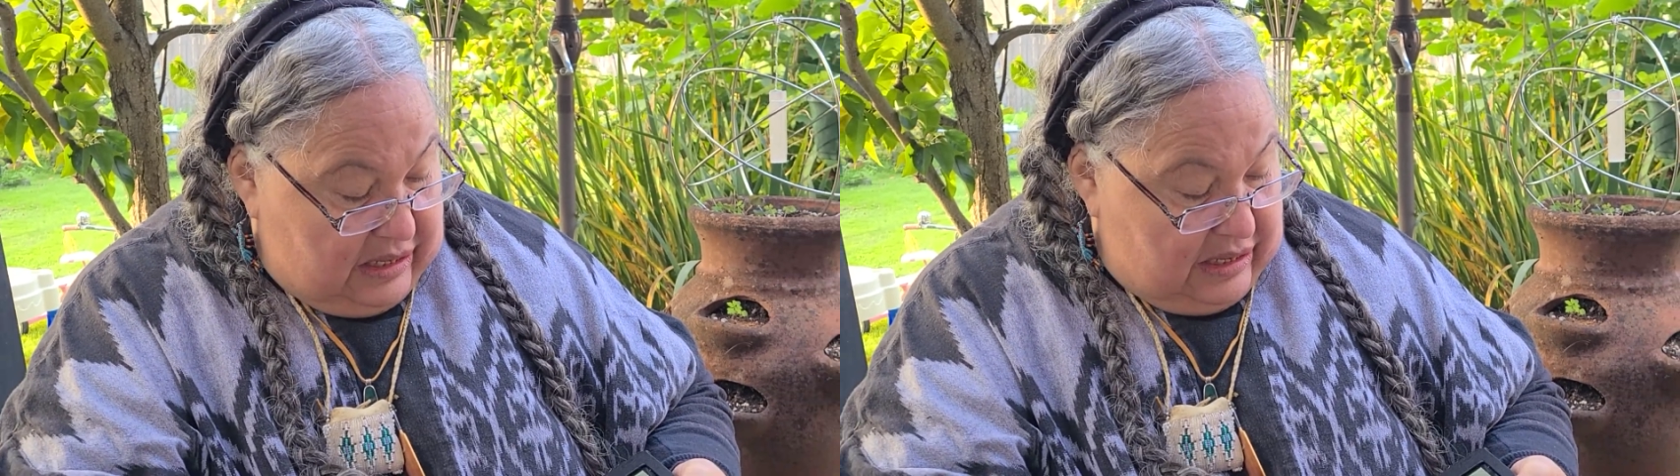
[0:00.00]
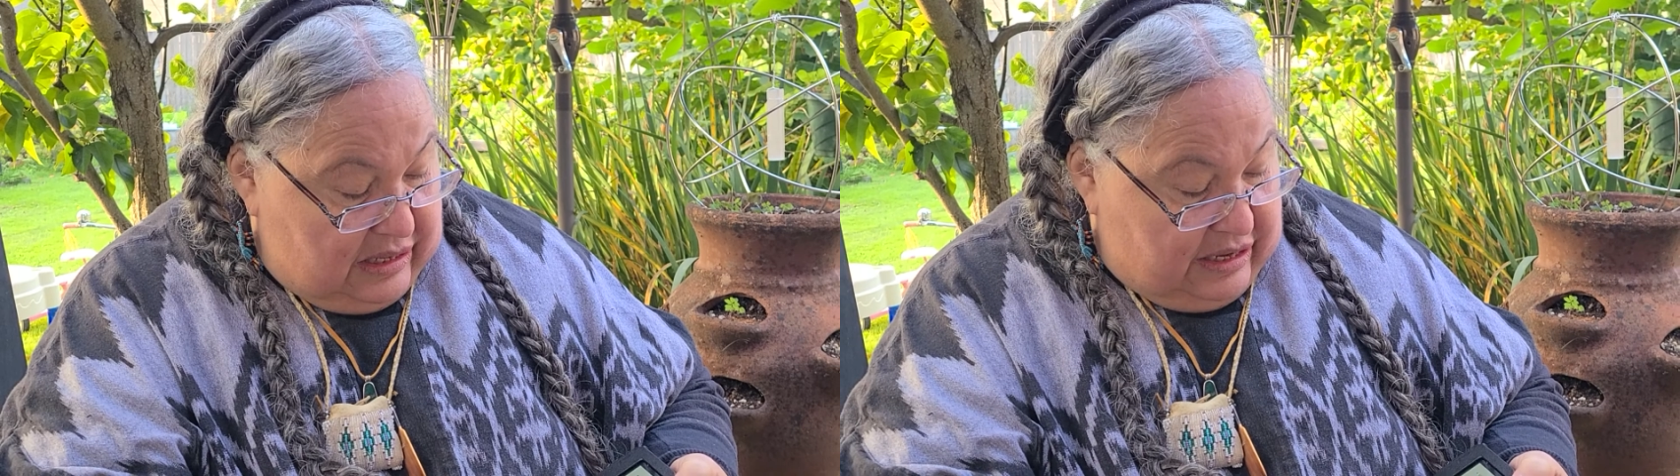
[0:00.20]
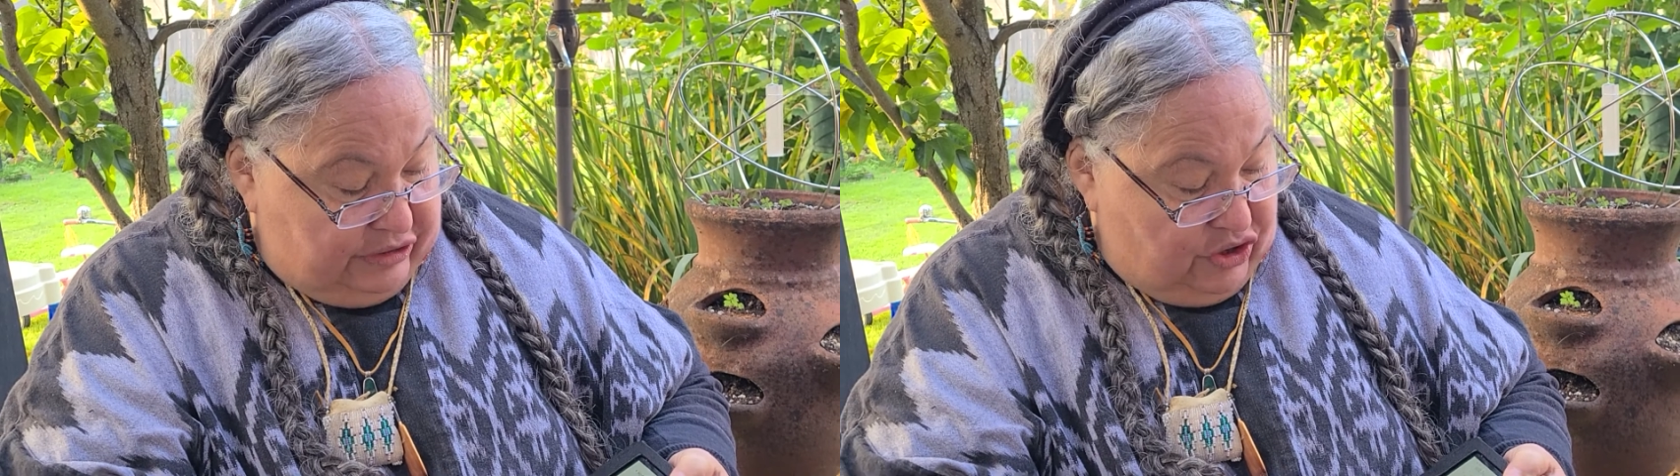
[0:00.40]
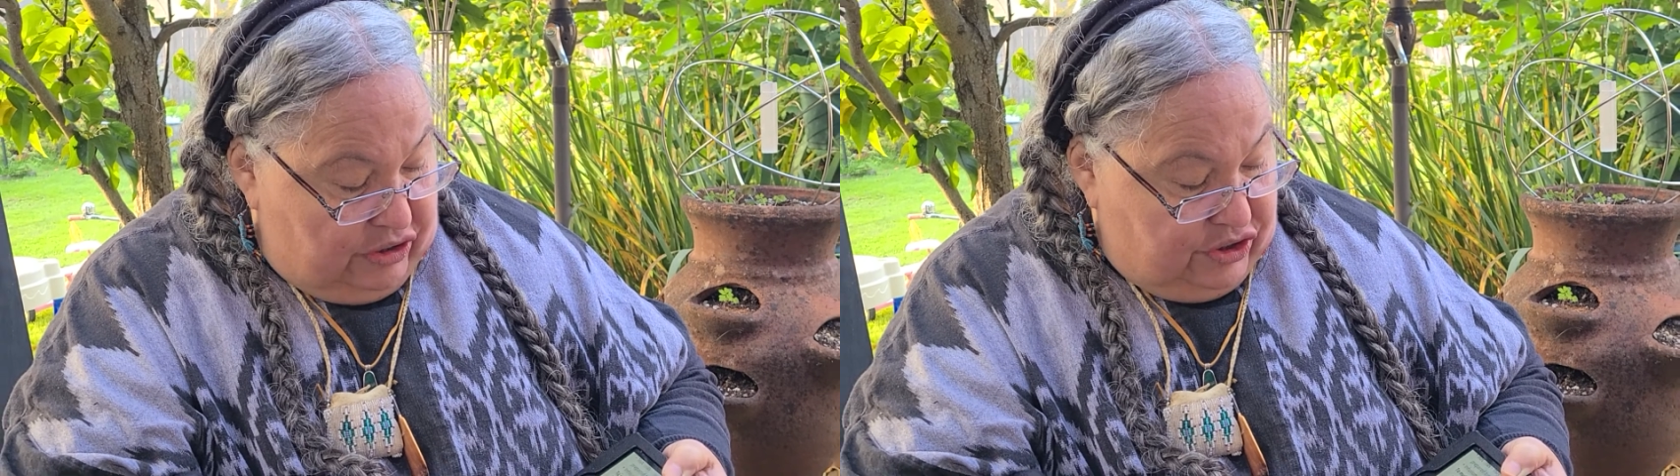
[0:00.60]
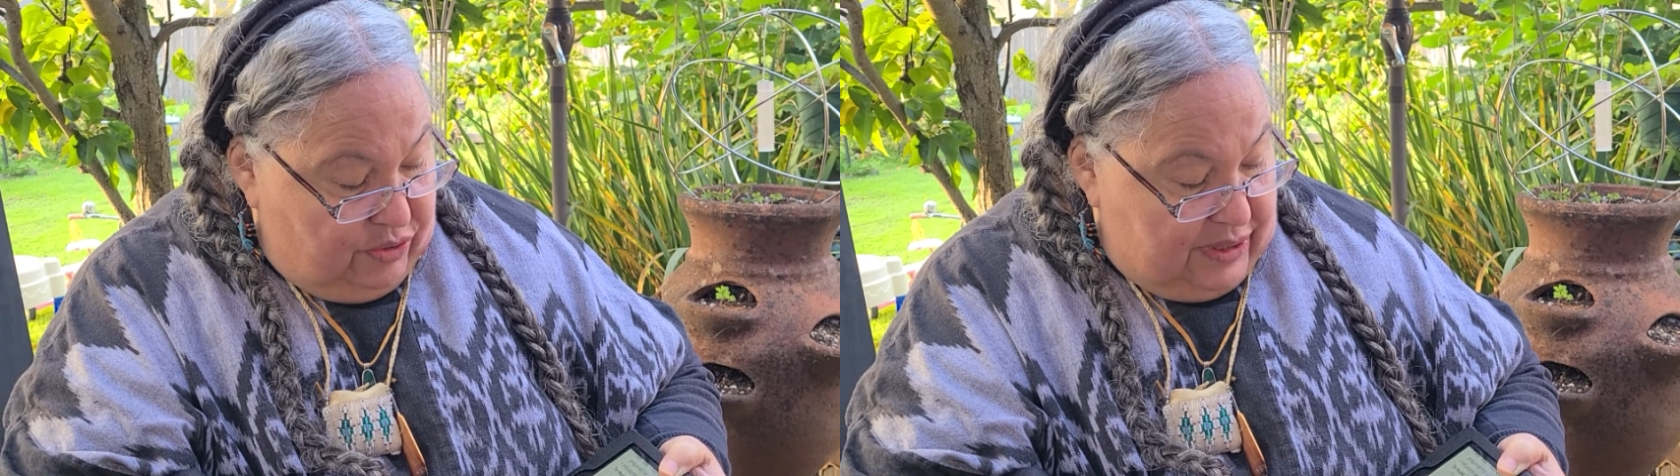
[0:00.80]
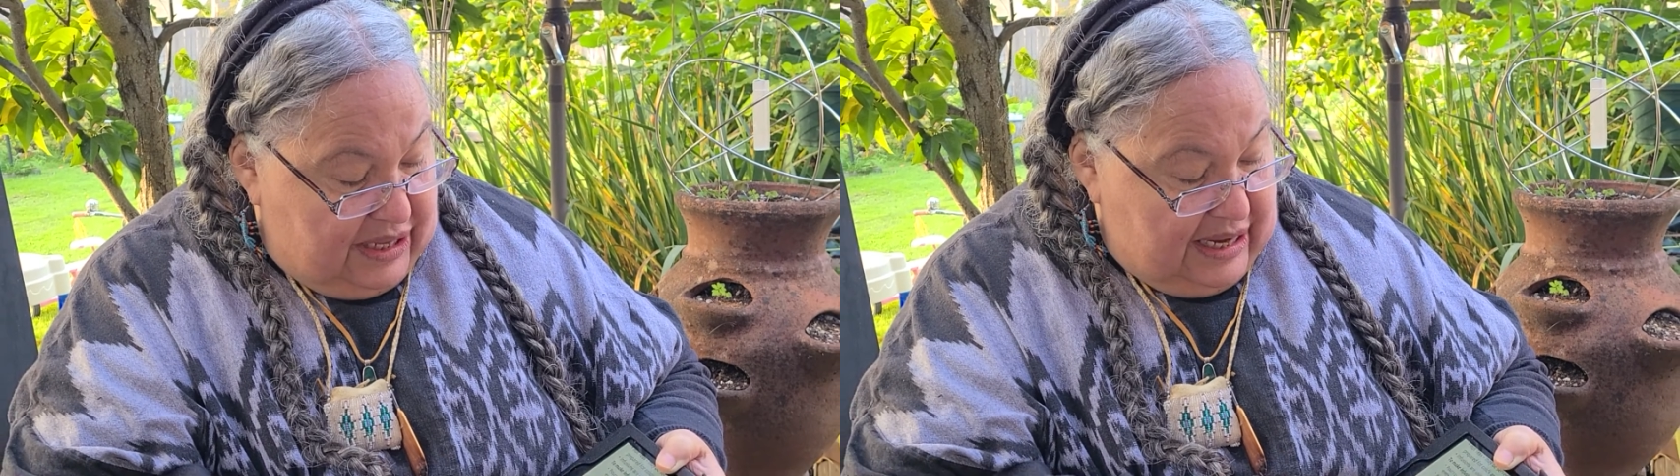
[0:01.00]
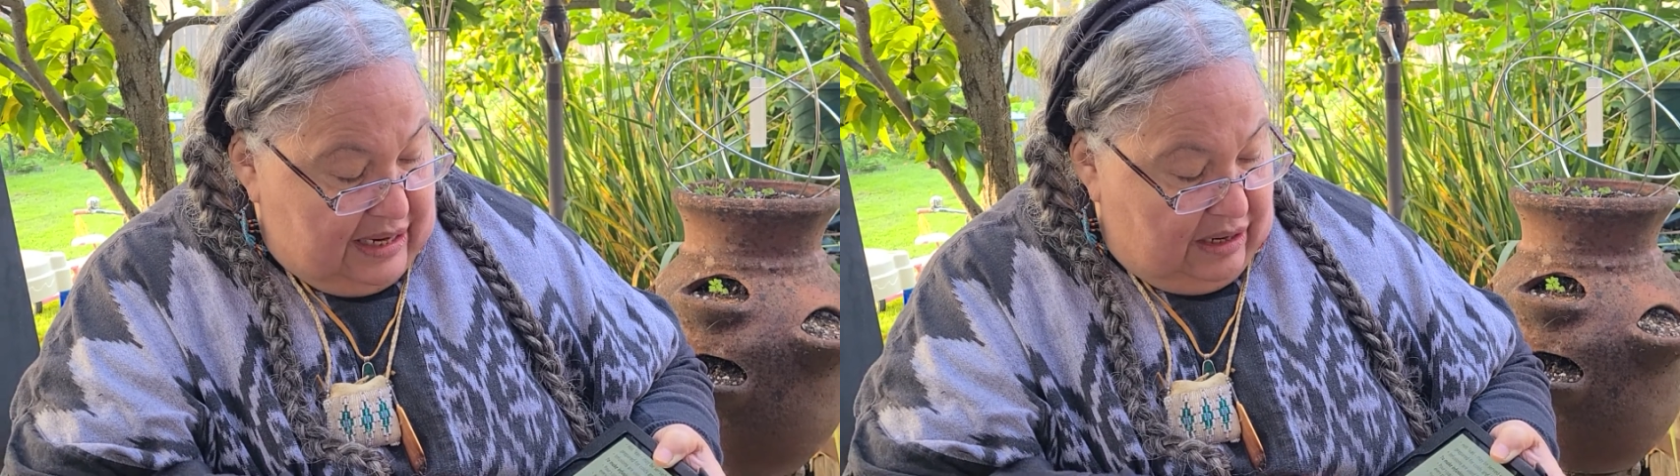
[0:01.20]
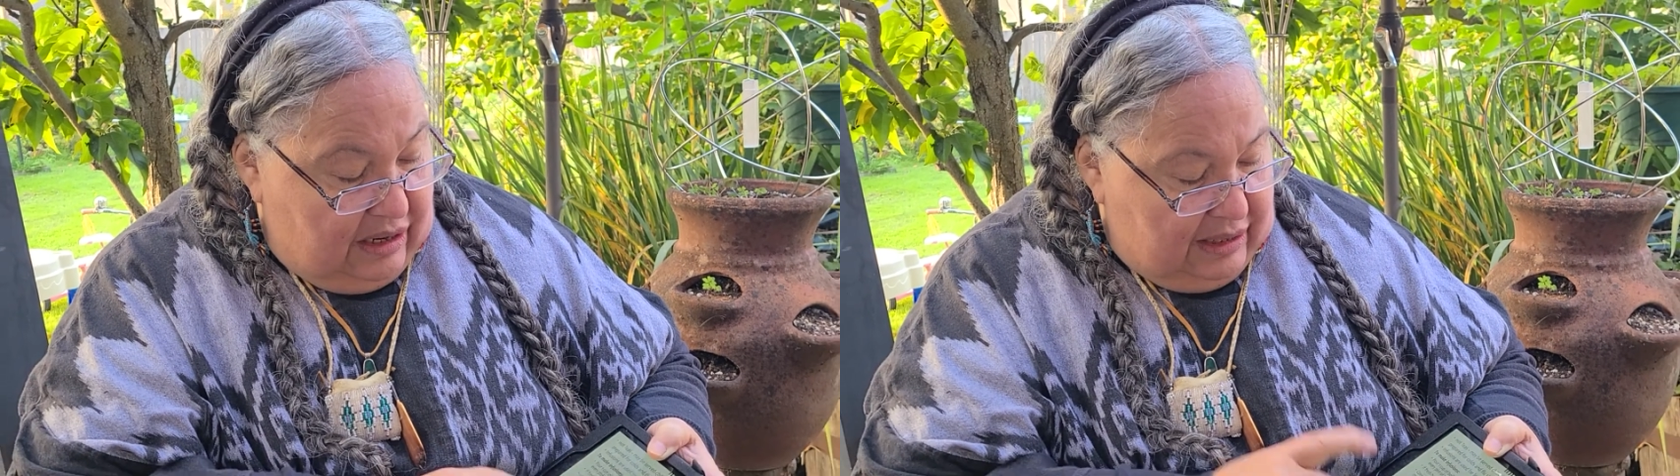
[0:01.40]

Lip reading: There's also a thing,